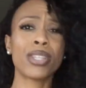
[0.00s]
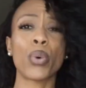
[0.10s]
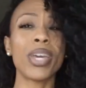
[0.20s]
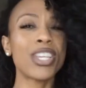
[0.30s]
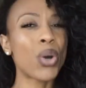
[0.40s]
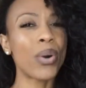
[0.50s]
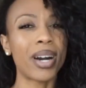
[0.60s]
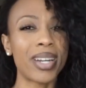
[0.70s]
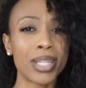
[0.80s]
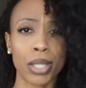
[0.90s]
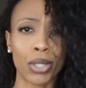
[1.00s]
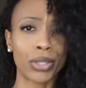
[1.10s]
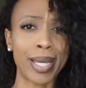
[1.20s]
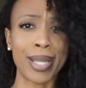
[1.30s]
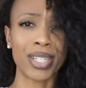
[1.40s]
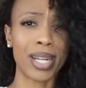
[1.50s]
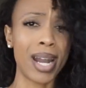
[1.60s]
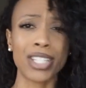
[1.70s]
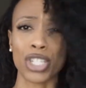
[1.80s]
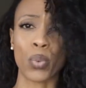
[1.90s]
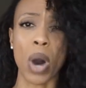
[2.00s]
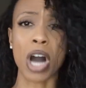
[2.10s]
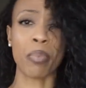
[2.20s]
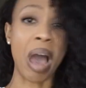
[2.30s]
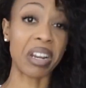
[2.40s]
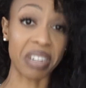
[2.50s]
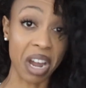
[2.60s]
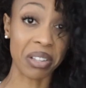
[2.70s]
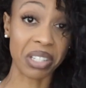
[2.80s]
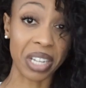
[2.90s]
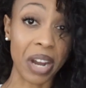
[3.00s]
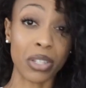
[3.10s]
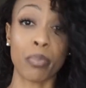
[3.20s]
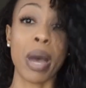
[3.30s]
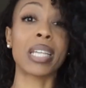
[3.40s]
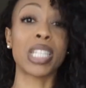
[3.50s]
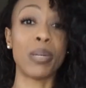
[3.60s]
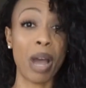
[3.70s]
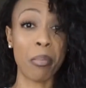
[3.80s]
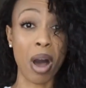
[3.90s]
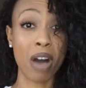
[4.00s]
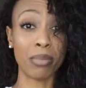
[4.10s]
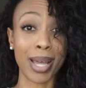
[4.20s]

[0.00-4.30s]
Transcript: So he's going on his little tangent and I just walk back downstairs and pass up my mom